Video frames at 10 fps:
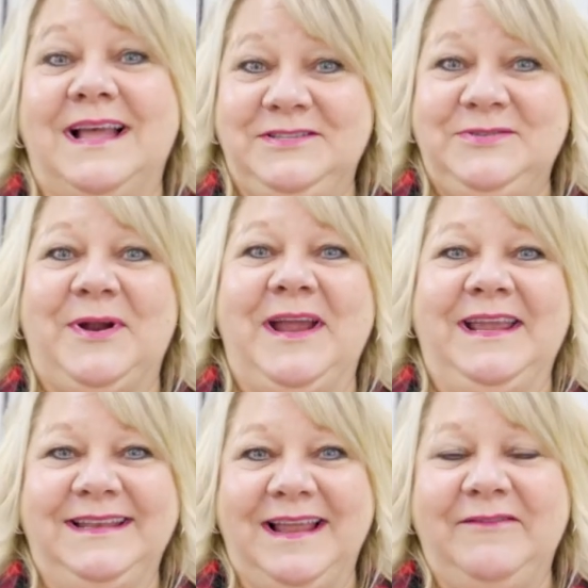That's
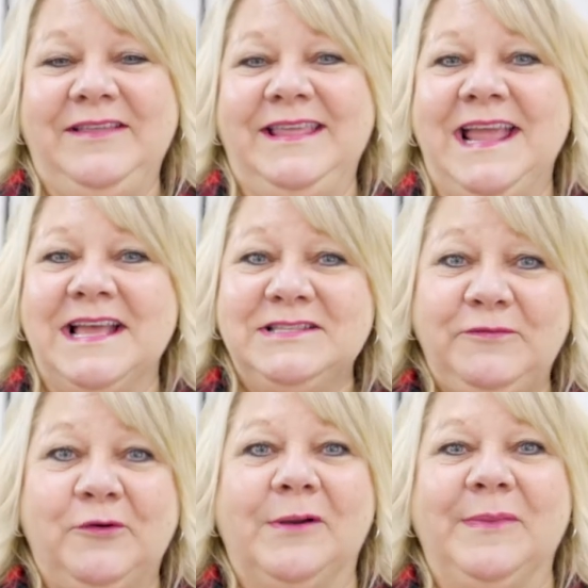right. Everything has a
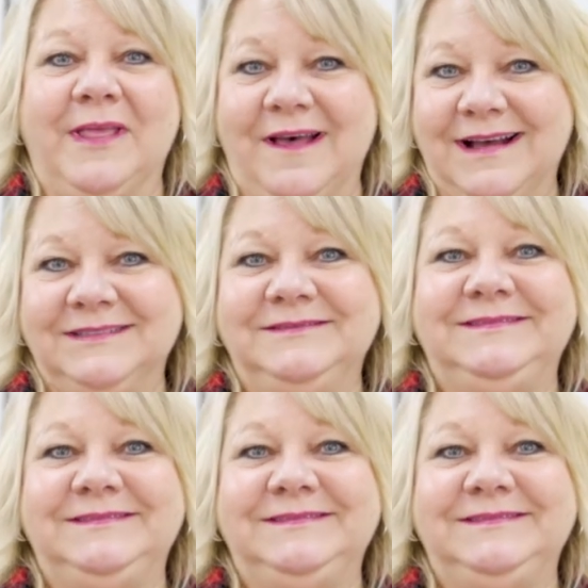formula.